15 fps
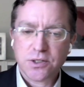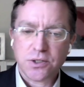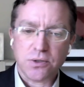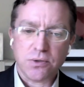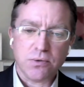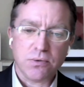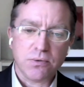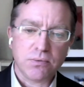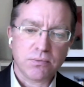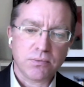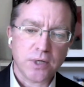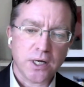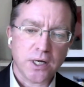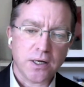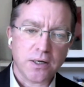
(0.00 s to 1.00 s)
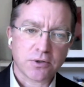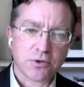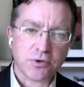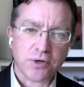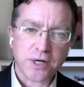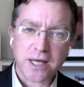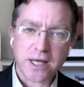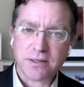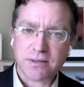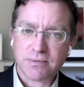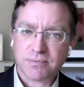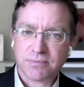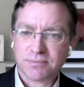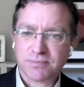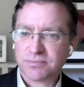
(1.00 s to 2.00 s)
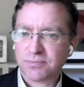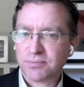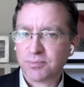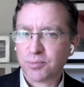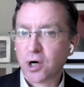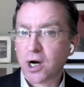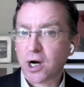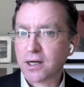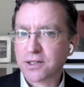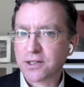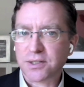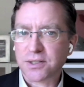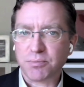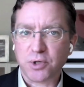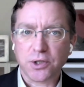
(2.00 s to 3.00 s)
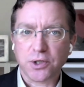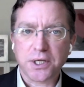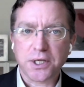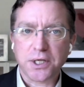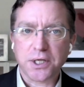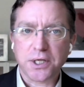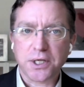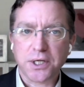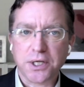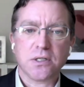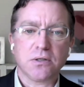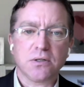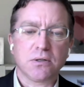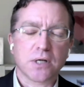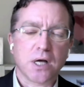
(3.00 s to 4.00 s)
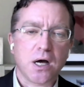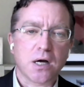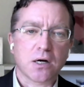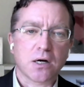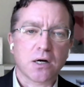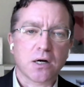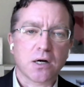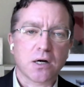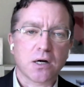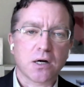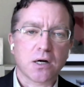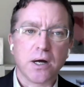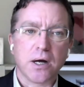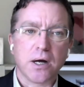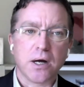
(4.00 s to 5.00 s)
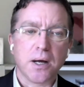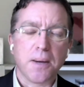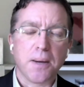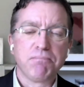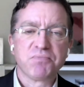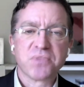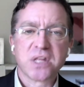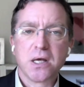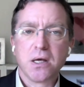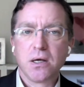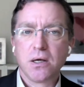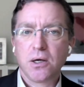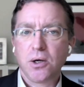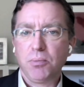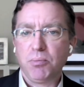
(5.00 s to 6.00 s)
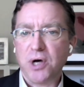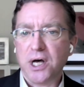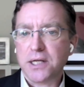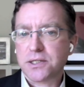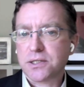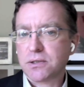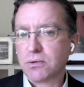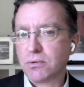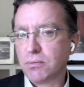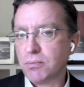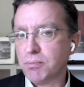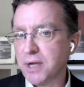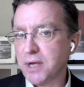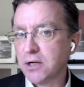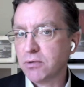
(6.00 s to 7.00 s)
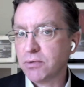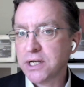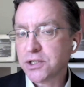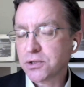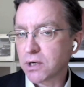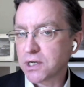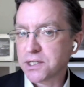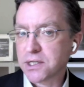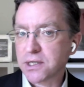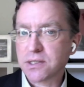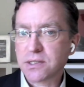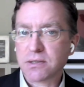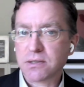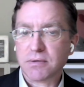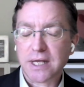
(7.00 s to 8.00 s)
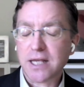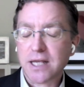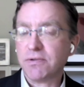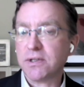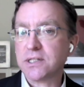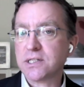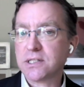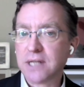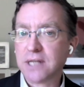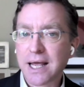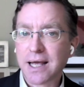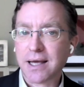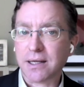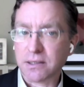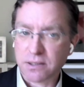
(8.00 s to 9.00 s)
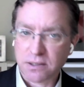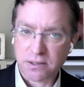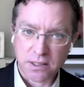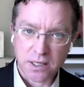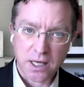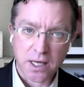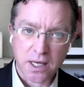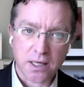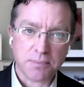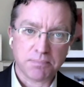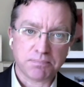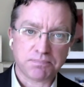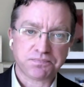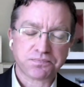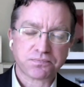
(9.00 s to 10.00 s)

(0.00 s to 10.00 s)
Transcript: to create products and buildings with steel, concrete, etc. But many resources, even sand today,